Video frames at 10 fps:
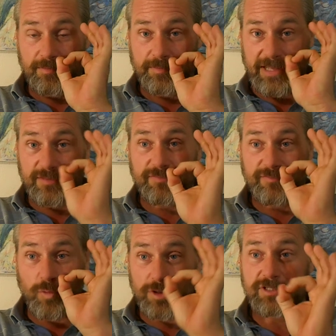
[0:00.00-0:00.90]
by the
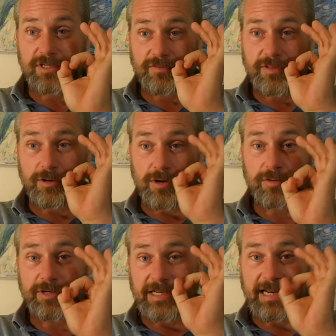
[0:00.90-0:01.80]
force of their
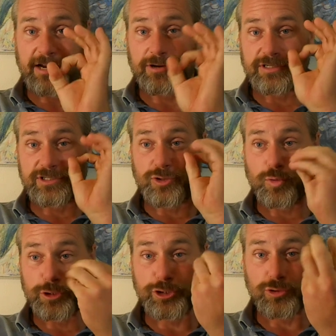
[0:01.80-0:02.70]
own inherent
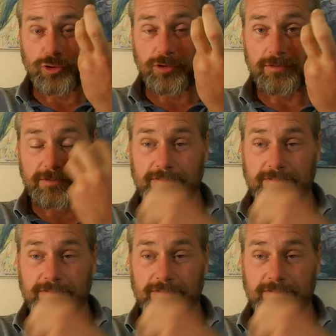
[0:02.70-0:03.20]
torsional